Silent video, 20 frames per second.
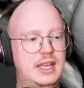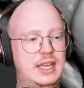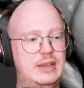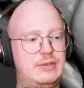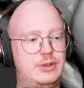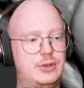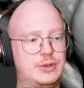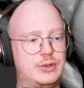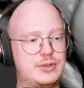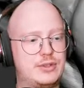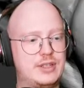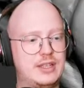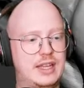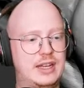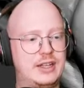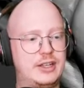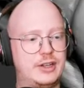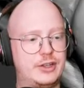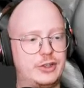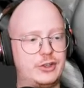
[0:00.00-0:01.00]
If you're using
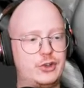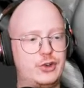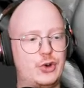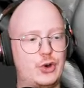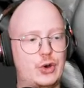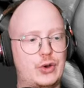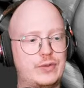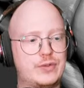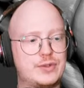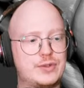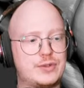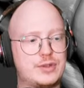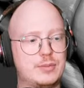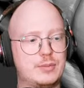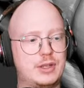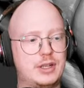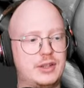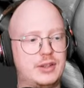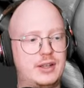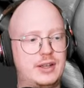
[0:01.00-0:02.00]
any kind of curves or
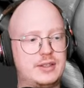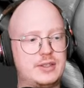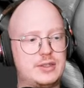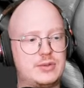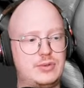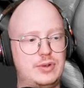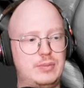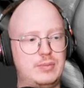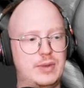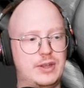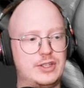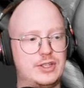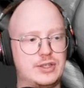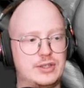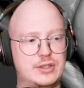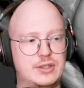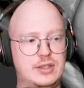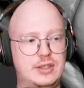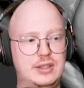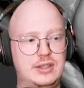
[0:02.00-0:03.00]
something like that, Sweep Mesh
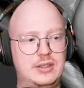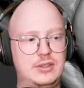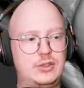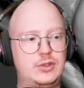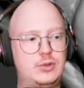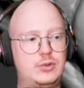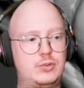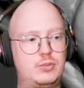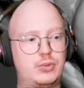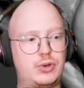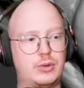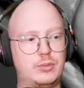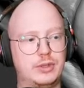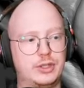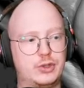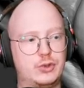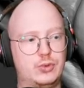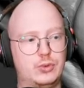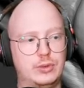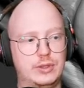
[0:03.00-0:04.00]
is
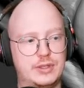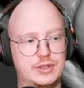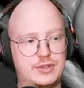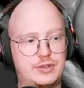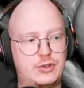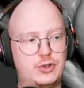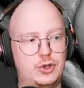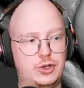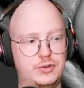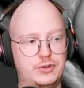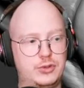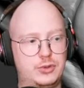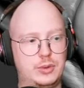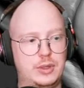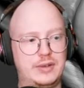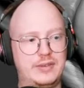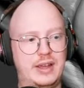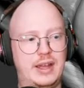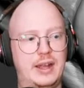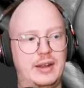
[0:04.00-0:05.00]
probably coolest curve
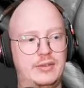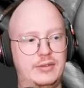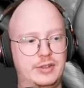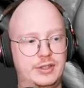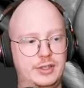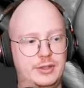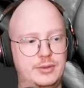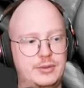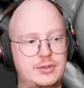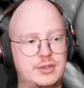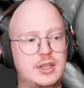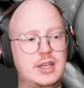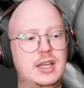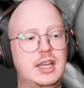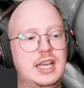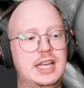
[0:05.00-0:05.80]
tool I've ever used.